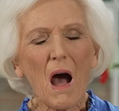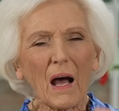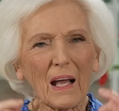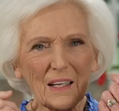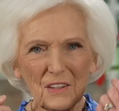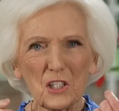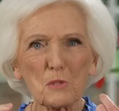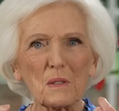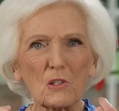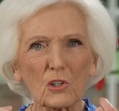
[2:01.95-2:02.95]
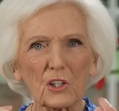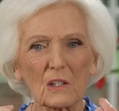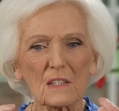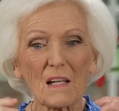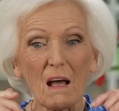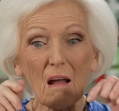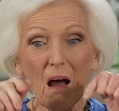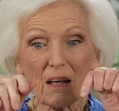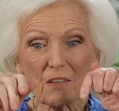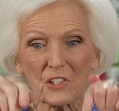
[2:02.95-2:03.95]
I had these binoculars and
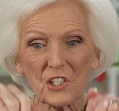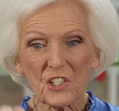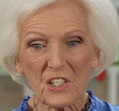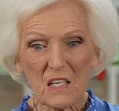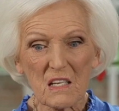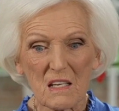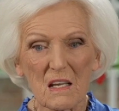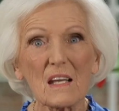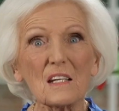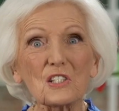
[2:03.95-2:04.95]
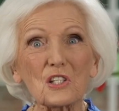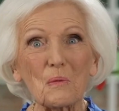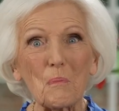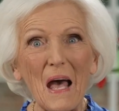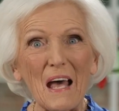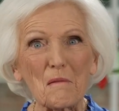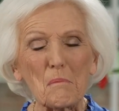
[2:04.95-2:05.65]
I could see into the pan